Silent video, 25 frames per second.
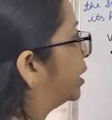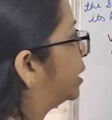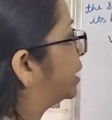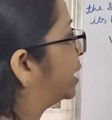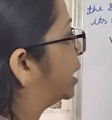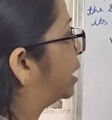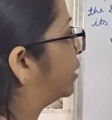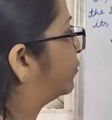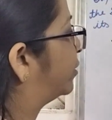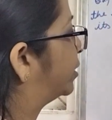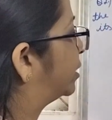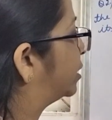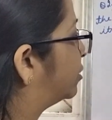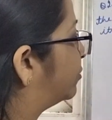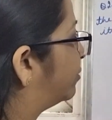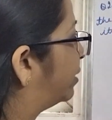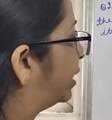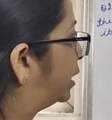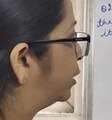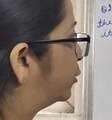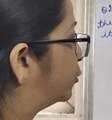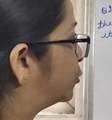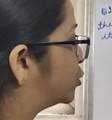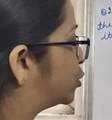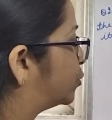are having the
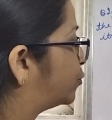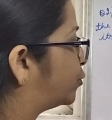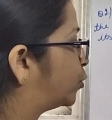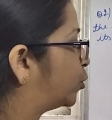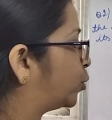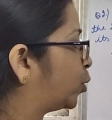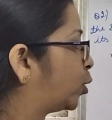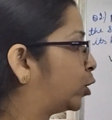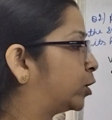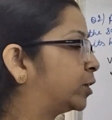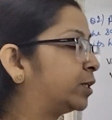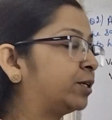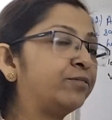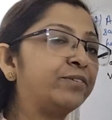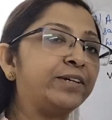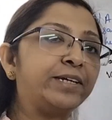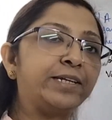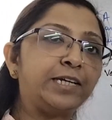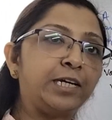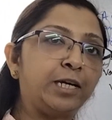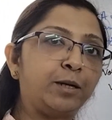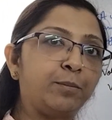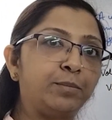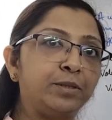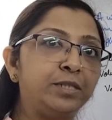values of all the
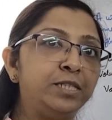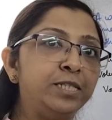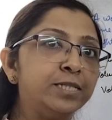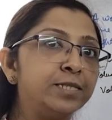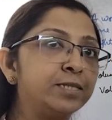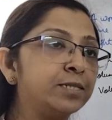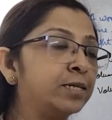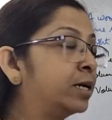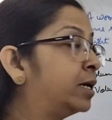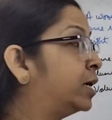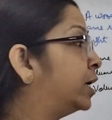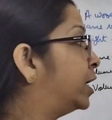variables.